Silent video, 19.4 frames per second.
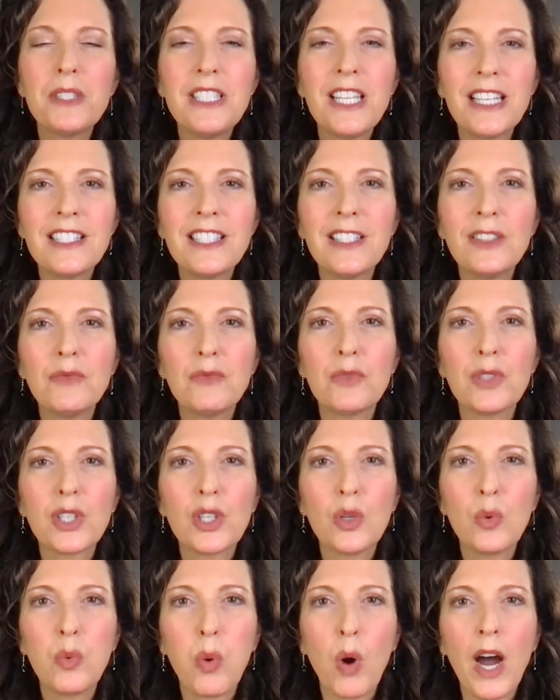doesn't
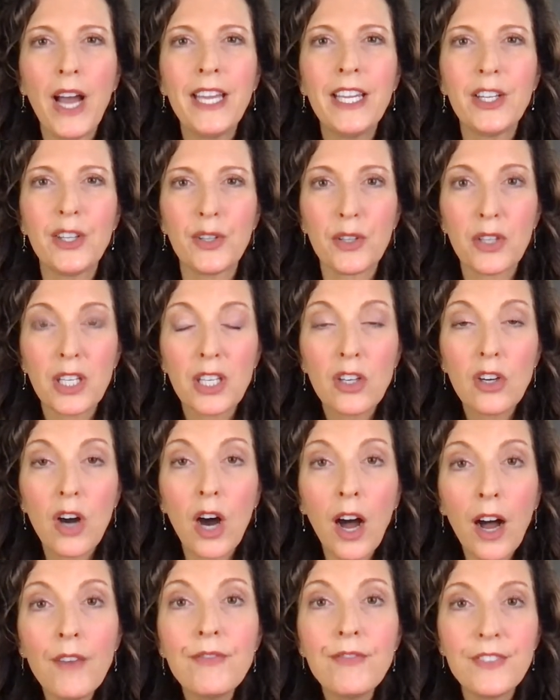require
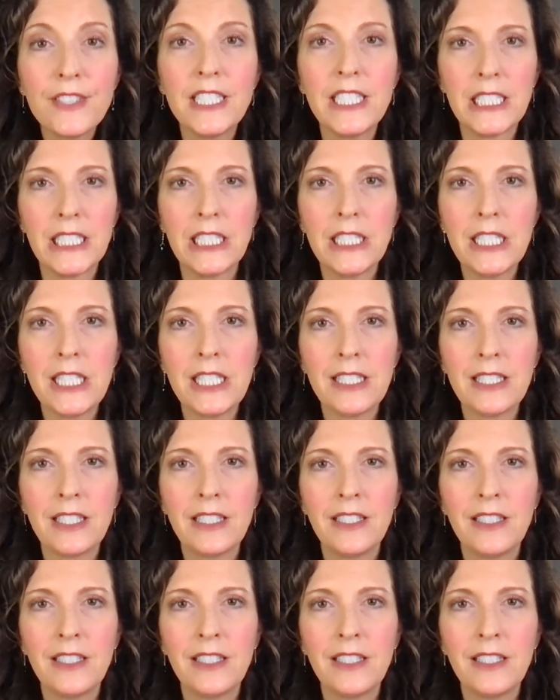confidence.